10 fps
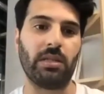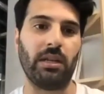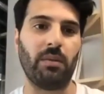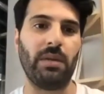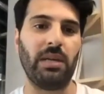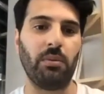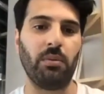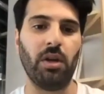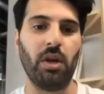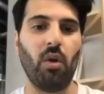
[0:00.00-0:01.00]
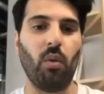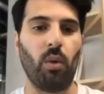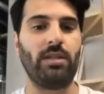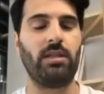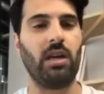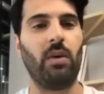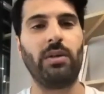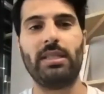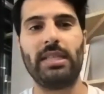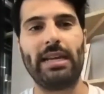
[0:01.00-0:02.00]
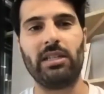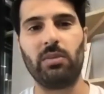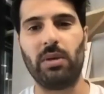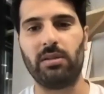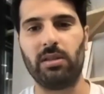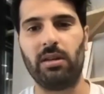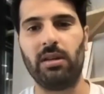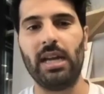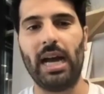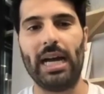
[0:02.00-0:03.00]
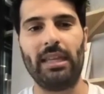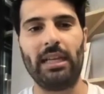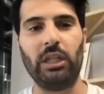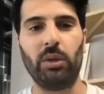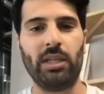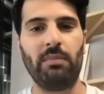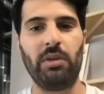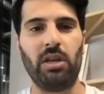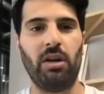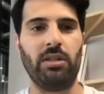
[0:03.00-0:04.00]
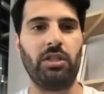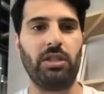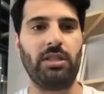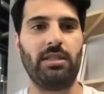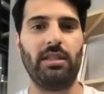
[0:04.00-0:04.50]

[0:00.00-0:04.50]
A lot of people want to go into tech as well. So I think looking beyond just,